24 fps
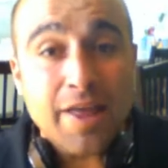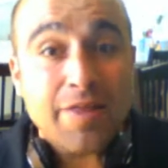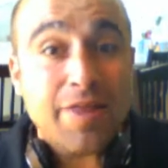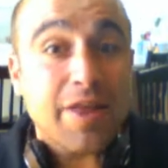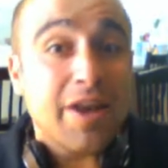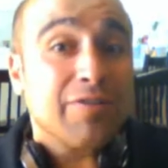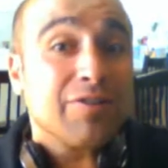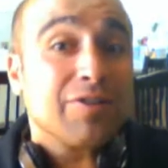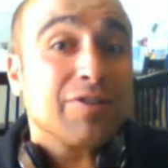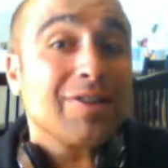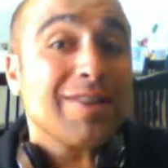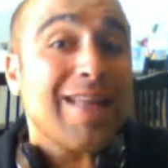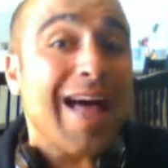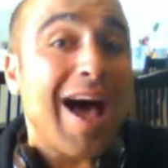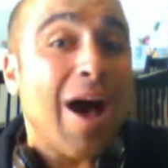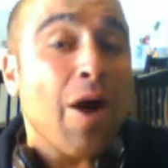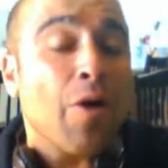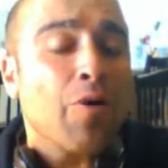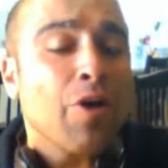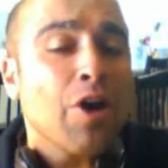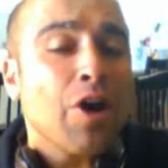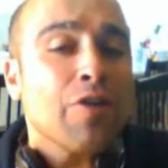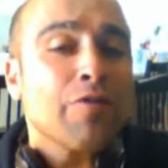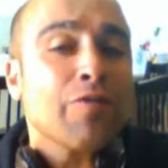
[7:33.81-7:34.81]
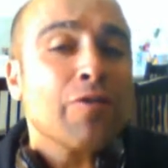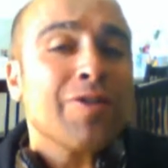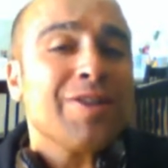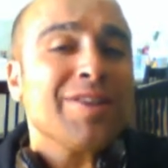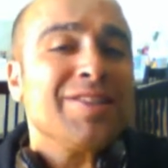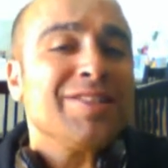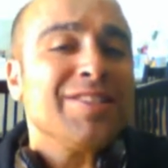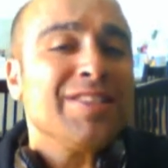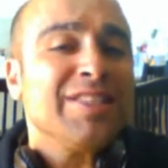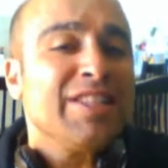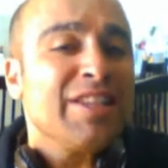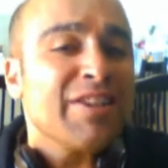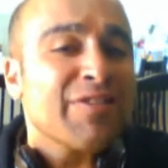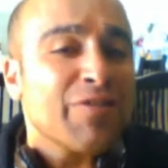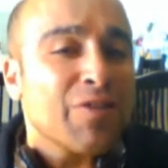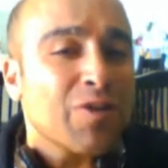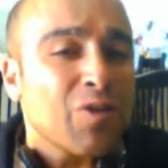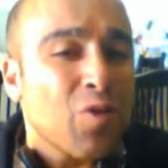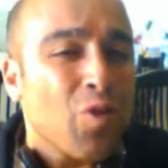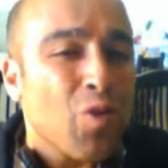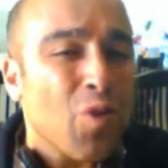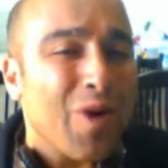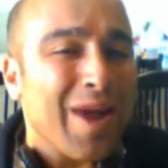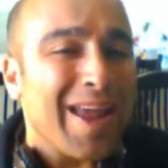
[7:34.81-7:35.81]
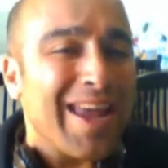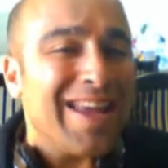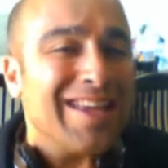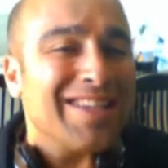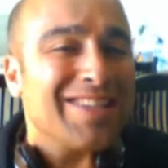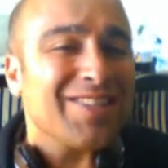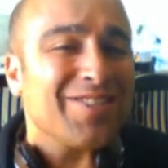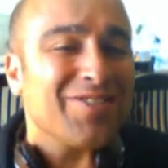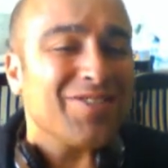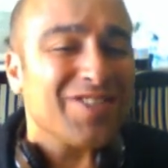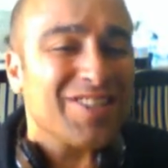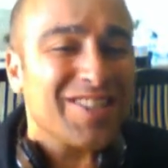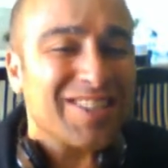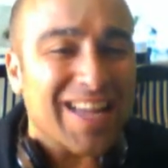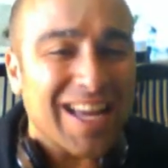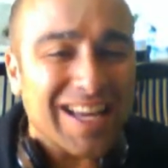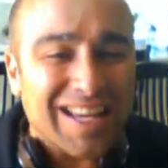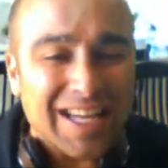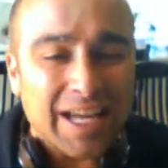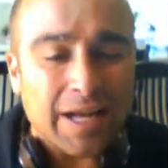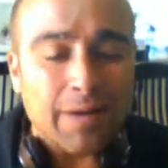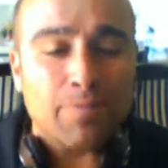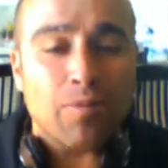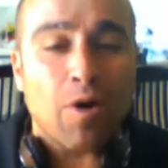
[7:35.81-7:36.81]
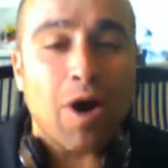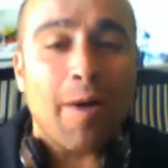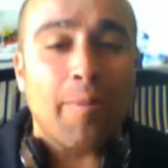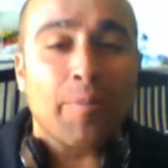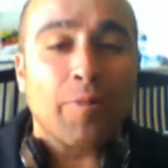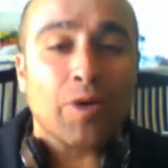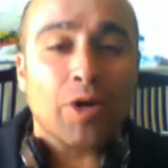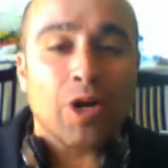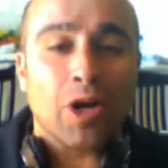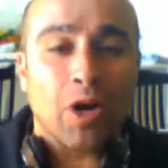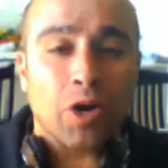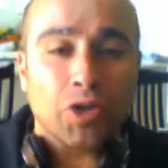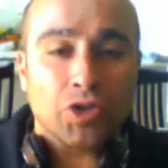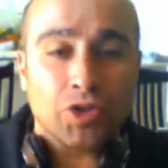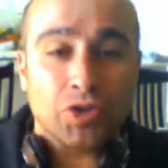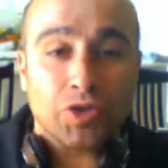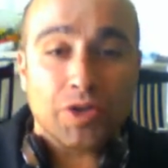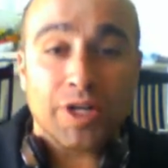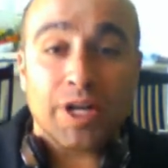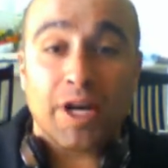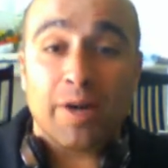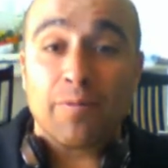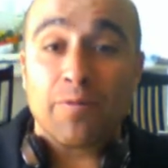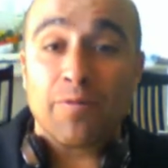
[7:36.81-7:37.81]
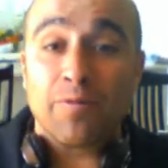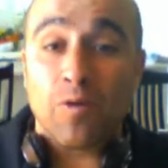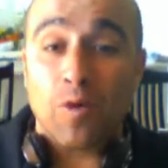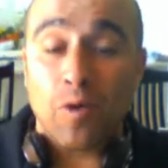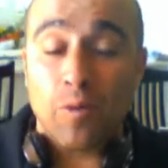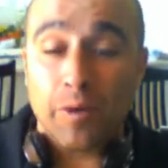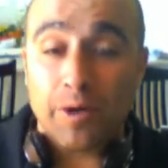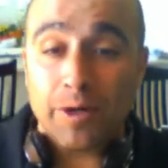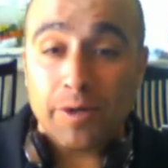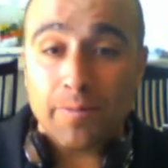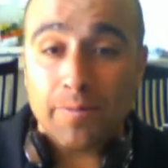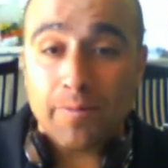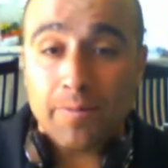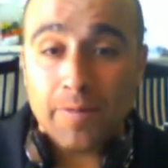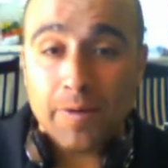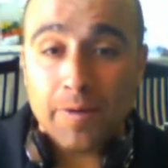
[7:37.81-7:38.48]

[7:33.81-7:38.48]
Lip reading: that have allowed for these different ways of studying popular culture to come forward.